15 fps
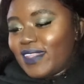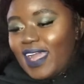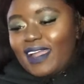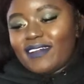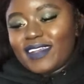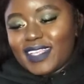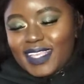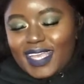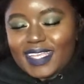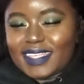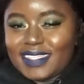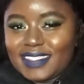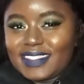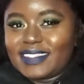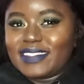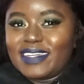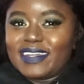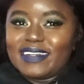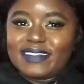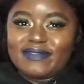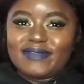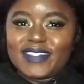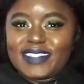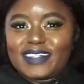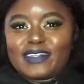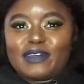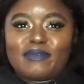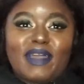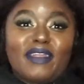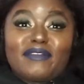I really like these. These are
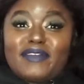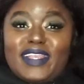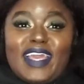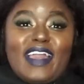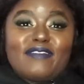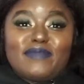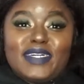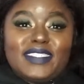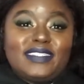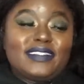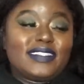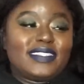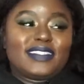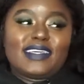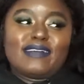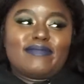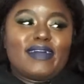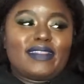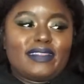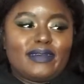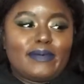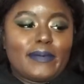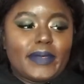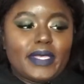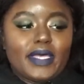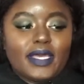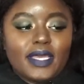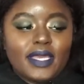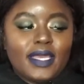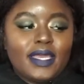dope. I don't really have much else to say about them,
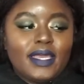but